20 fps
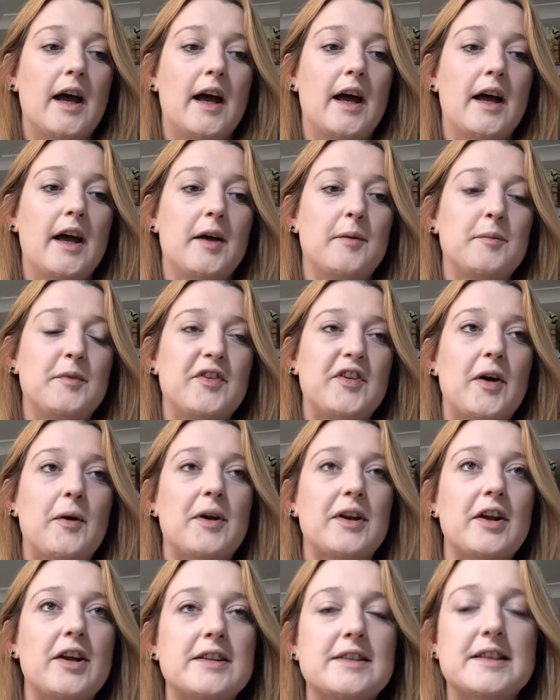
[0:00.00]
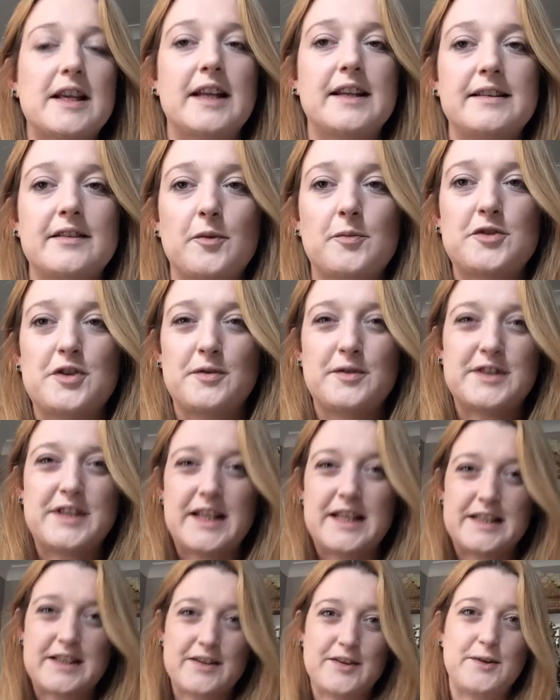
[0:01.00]
So I'd like to take this
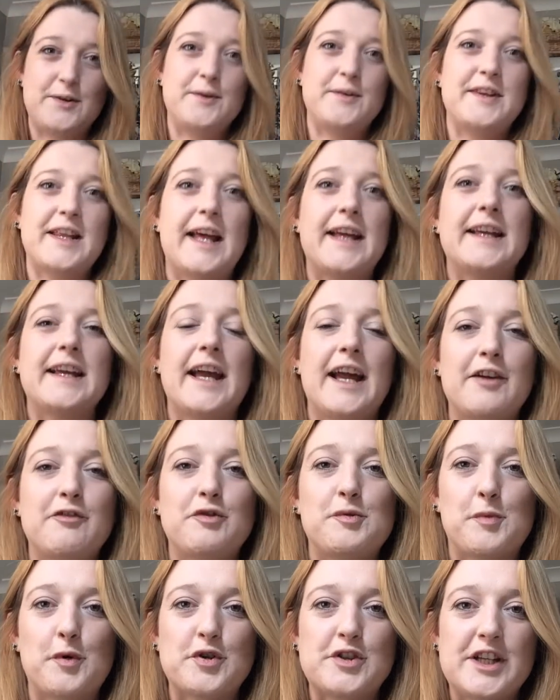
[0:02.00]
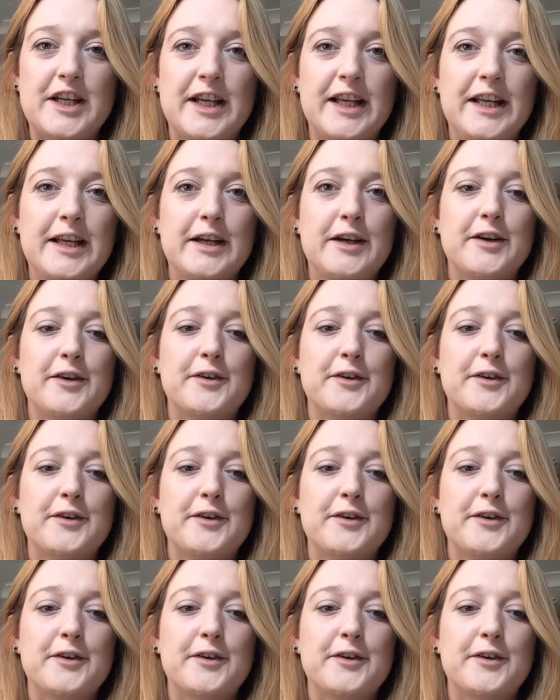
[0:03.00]
opportunity to thank everybody